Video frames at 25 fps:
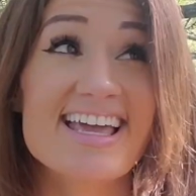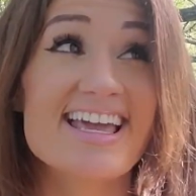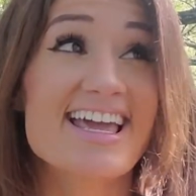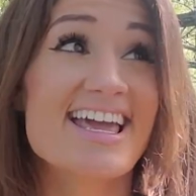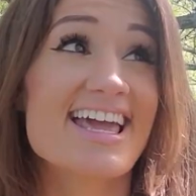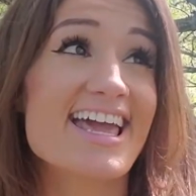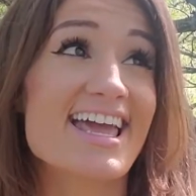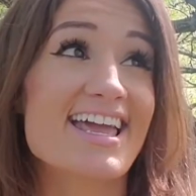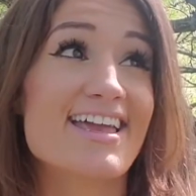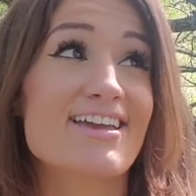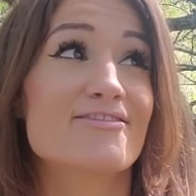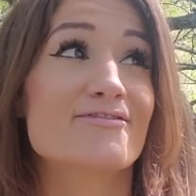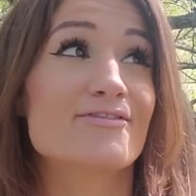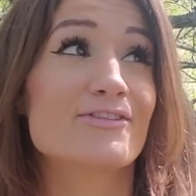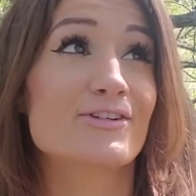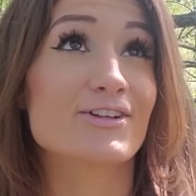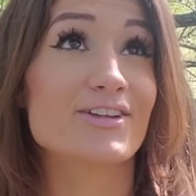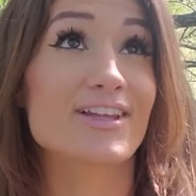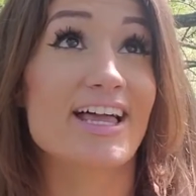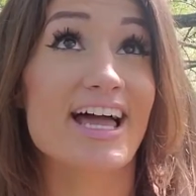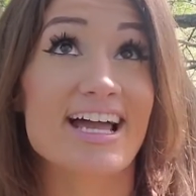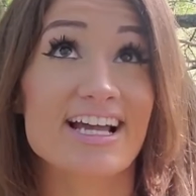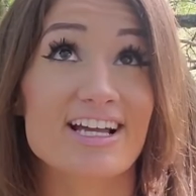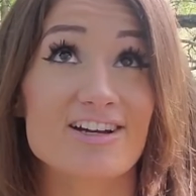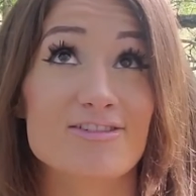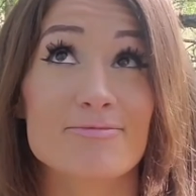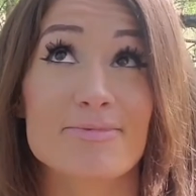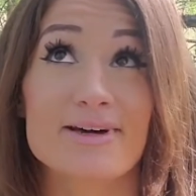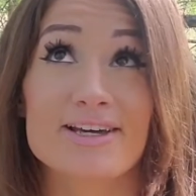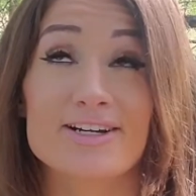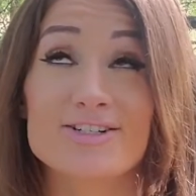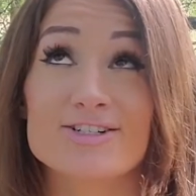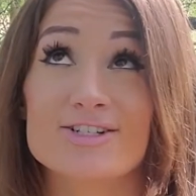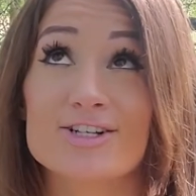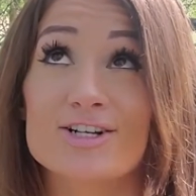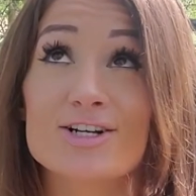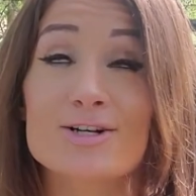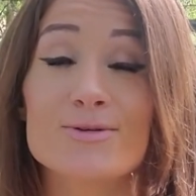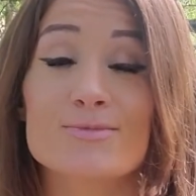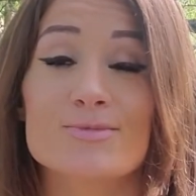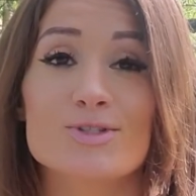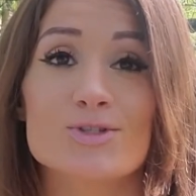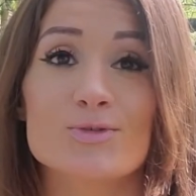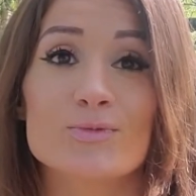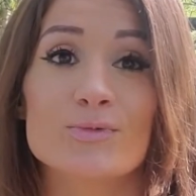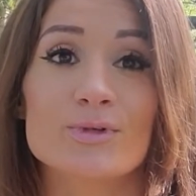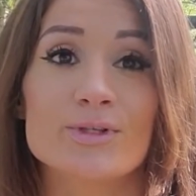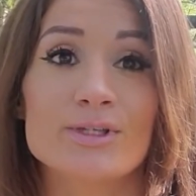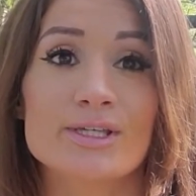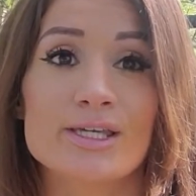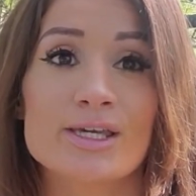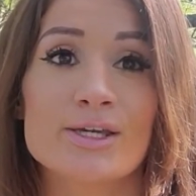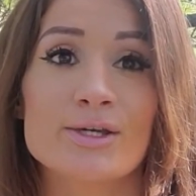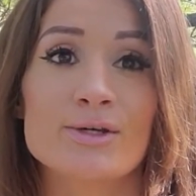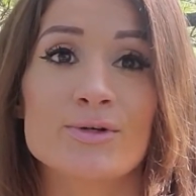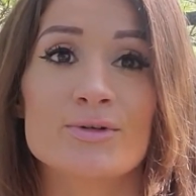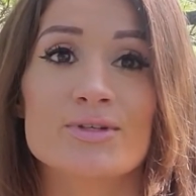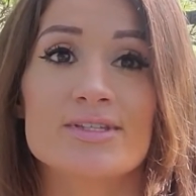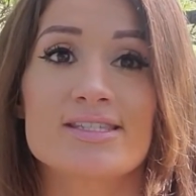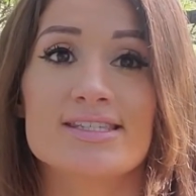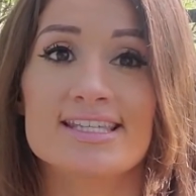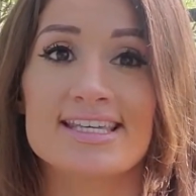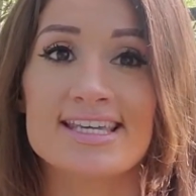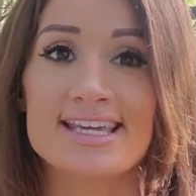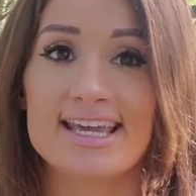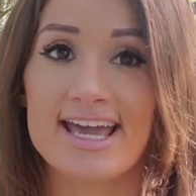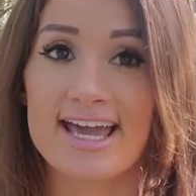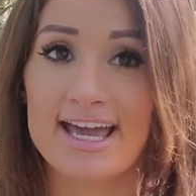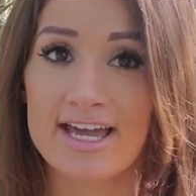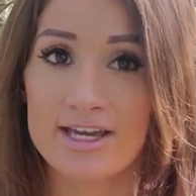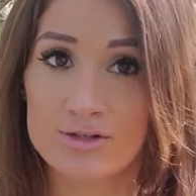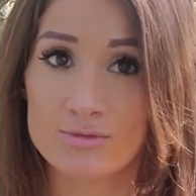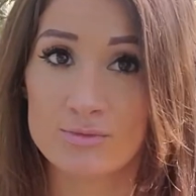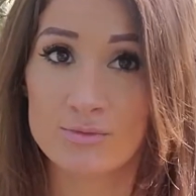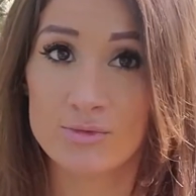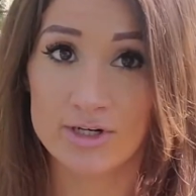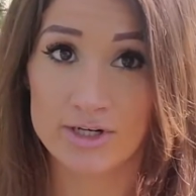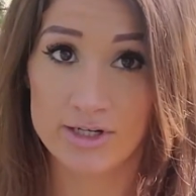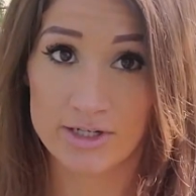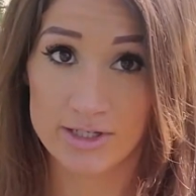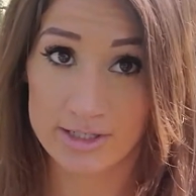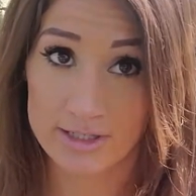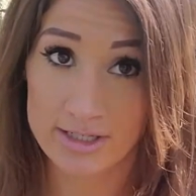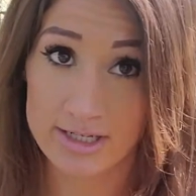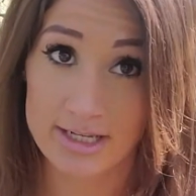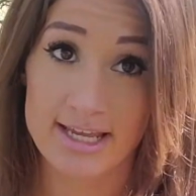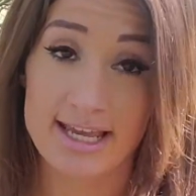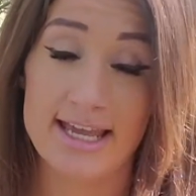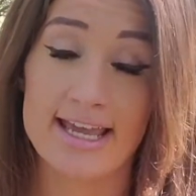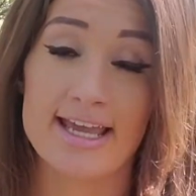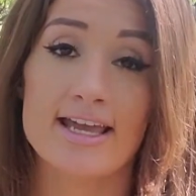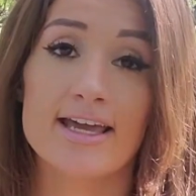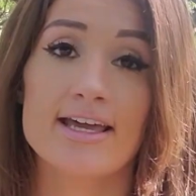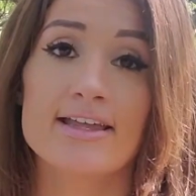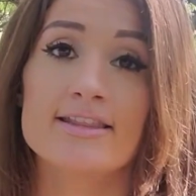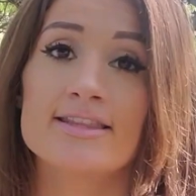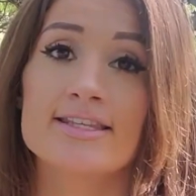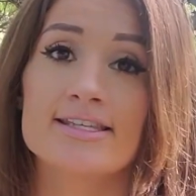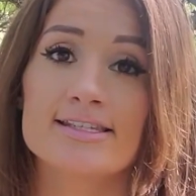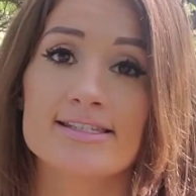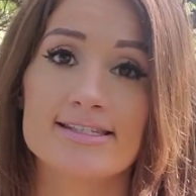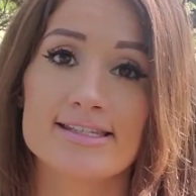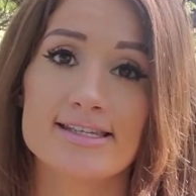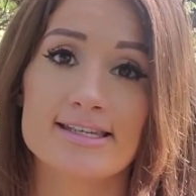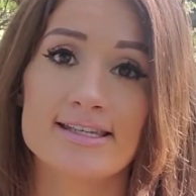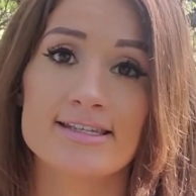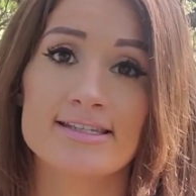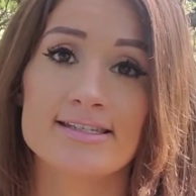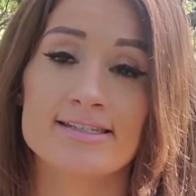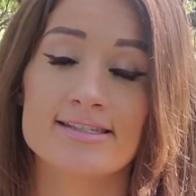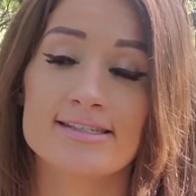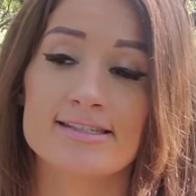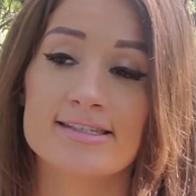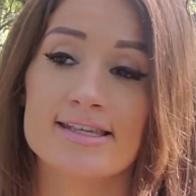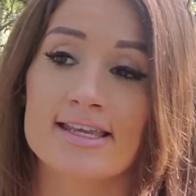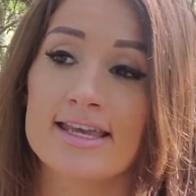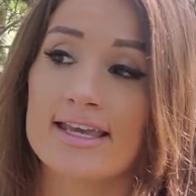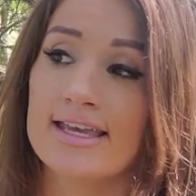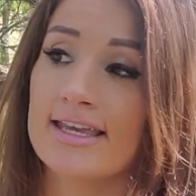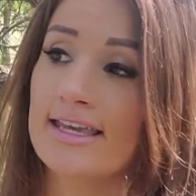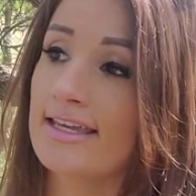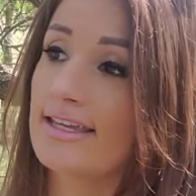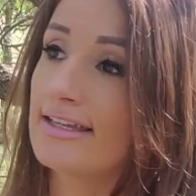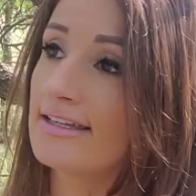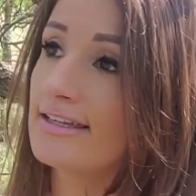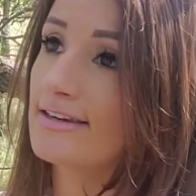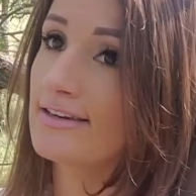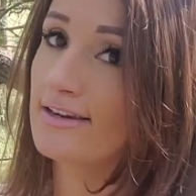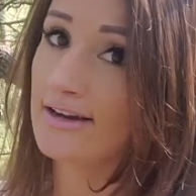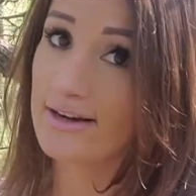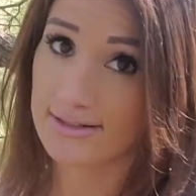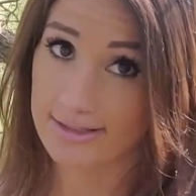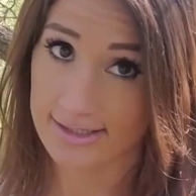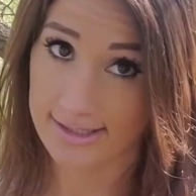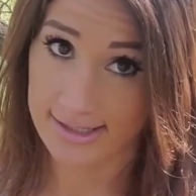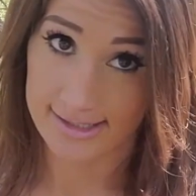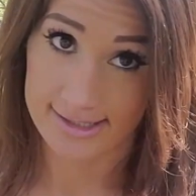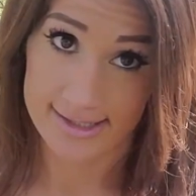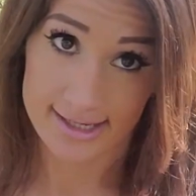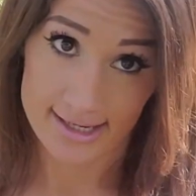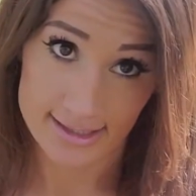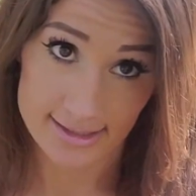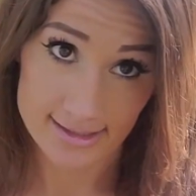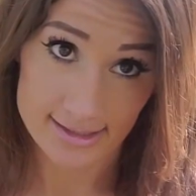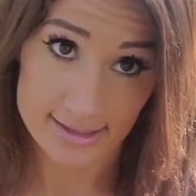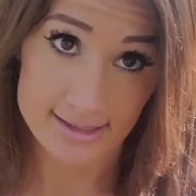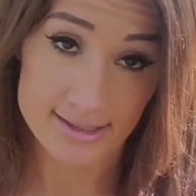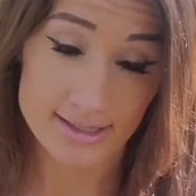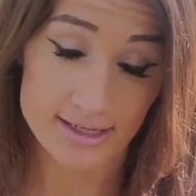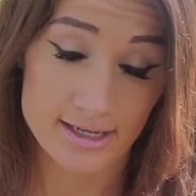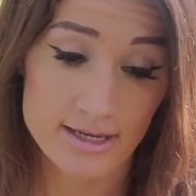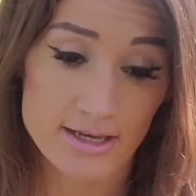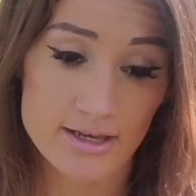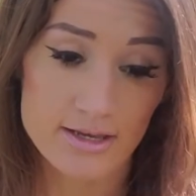And for lack of better terms, we'll use the N word, and this is narcissist.